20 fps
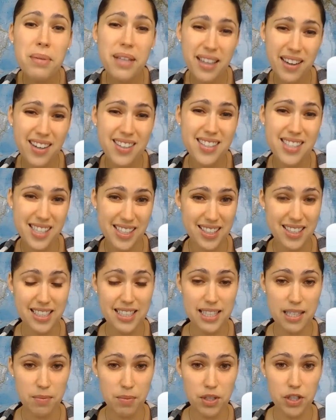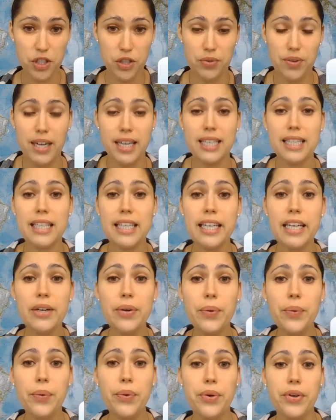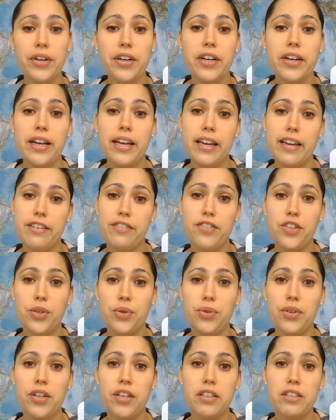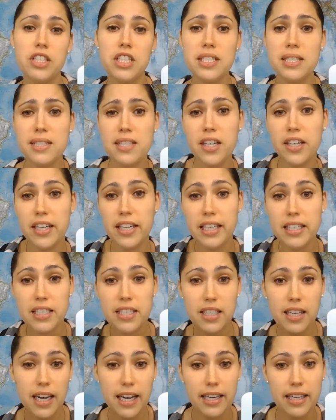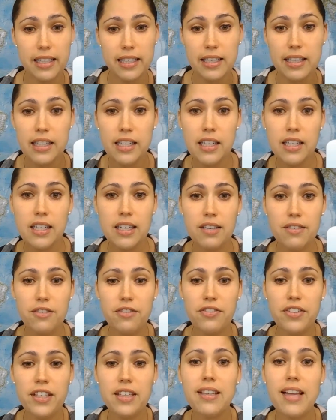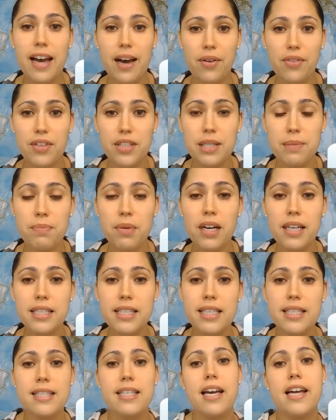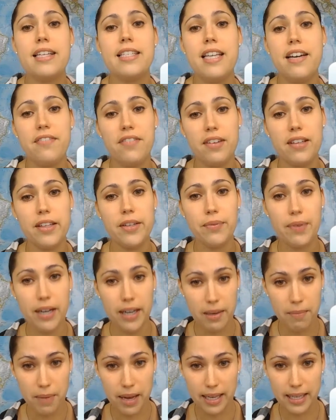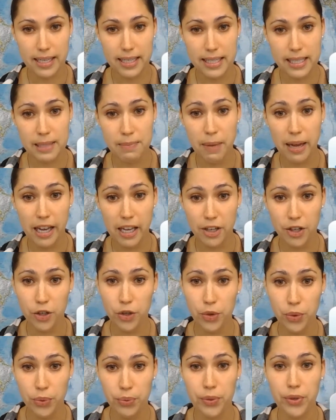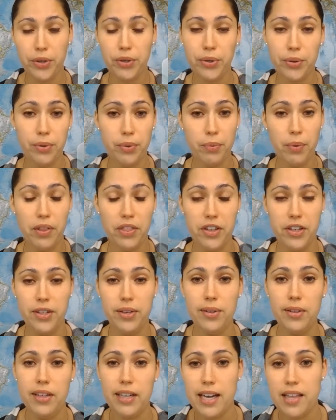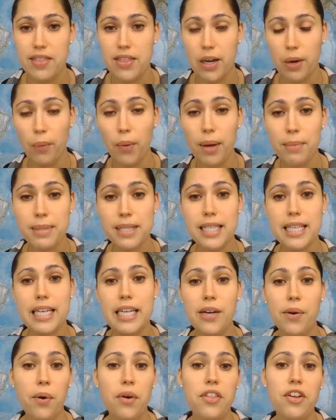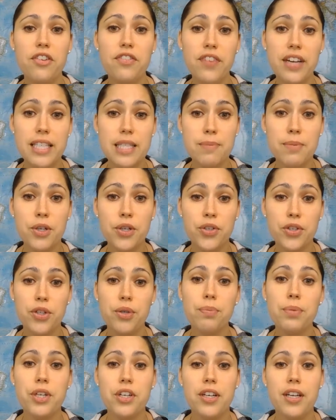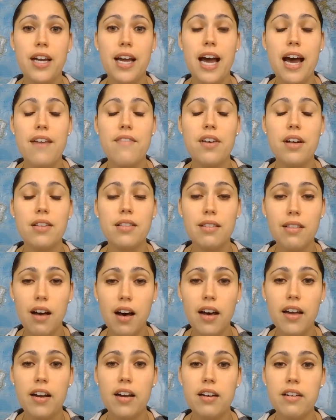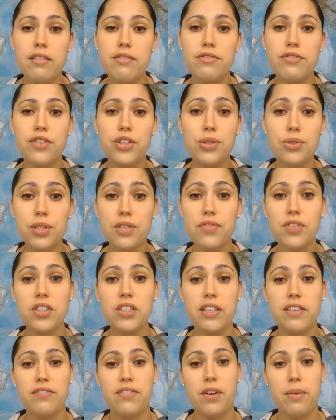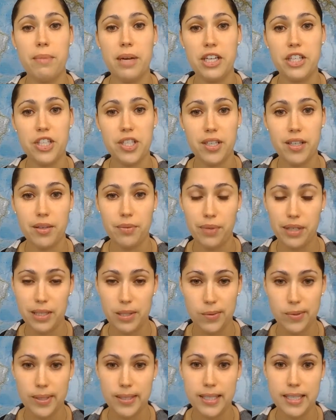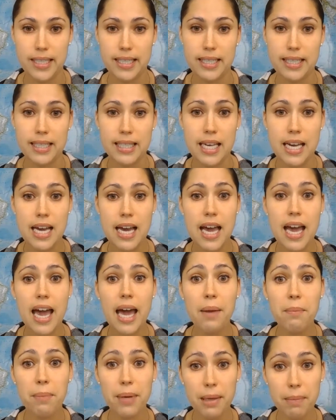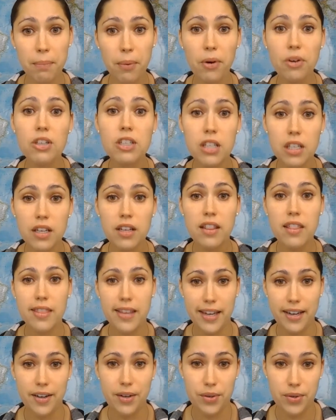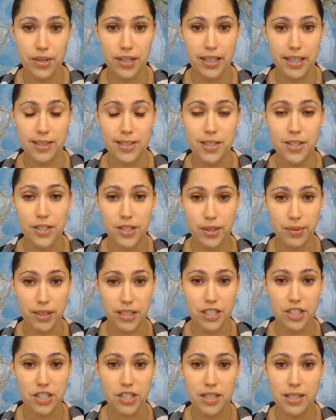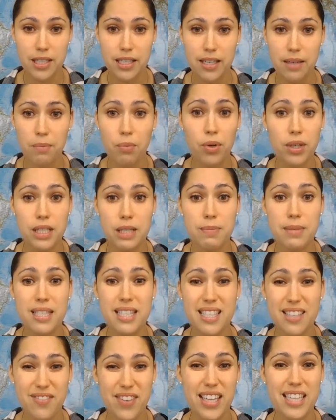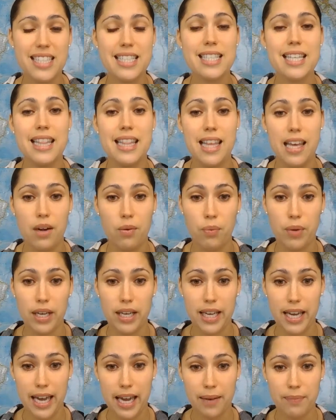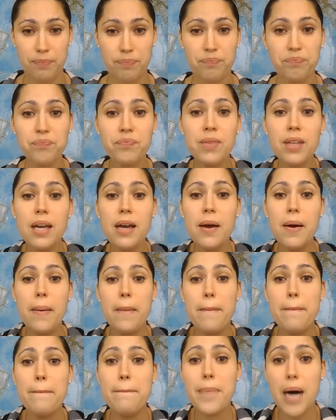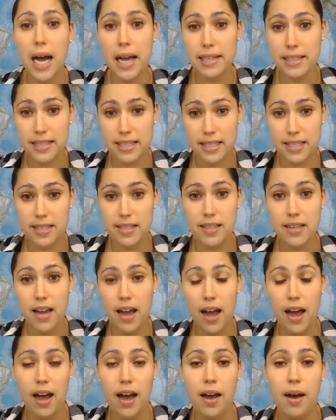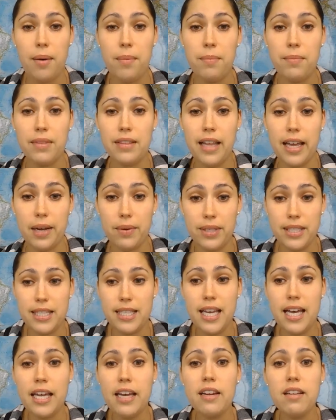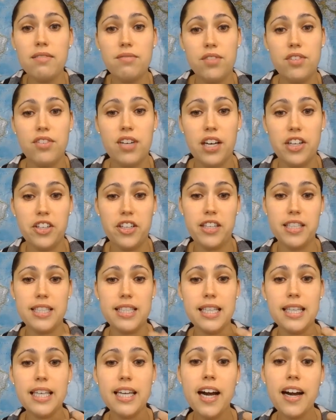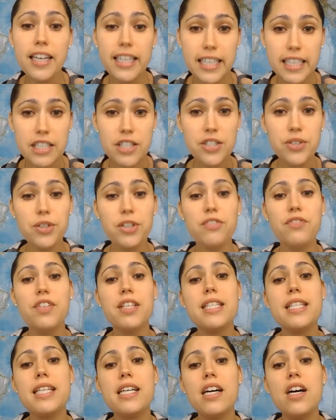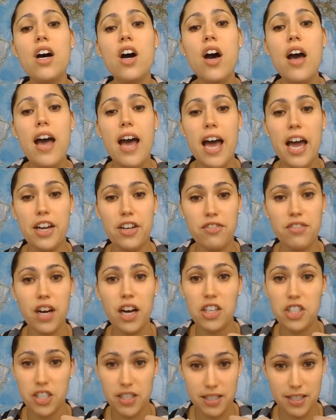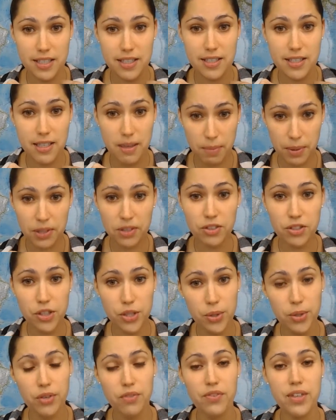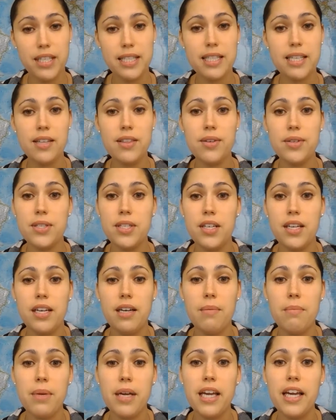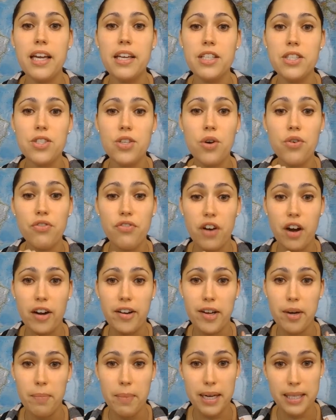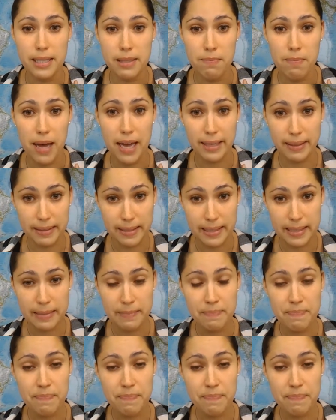contacting someone directly, or if you're just starting to kind of feel out this process, I definitely recommend Spain Guru. Whether you look at their website or their Facebook group, you're going to have a lot of useful information, resources, and people there who can answer your questions in more specifics than we can. But like we said, you've got your Auxiliares student visa and you've got just a typical student visa. Those are going to be so far your best bets.